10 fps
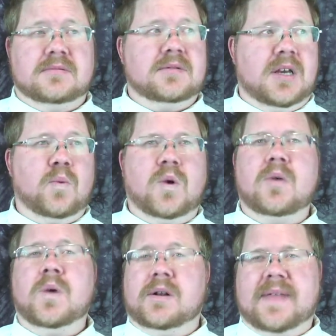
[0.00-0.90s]

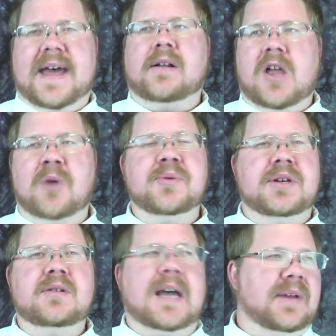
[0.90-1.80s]
That'll help you
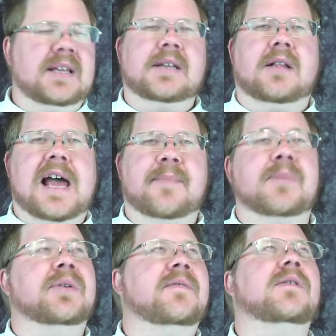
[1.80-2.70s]
do that, because it'll happen.
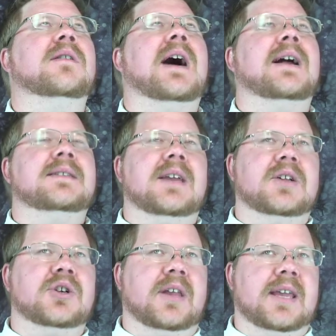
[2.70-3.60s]
But if you're not
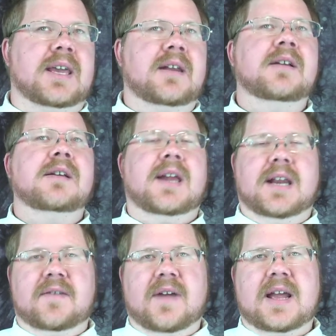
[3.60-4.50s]
scheduling it in
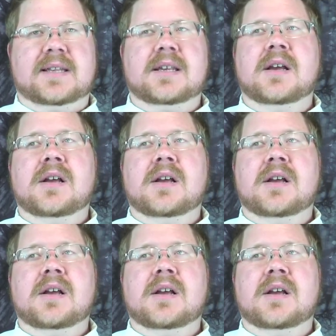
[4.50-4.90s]
advance,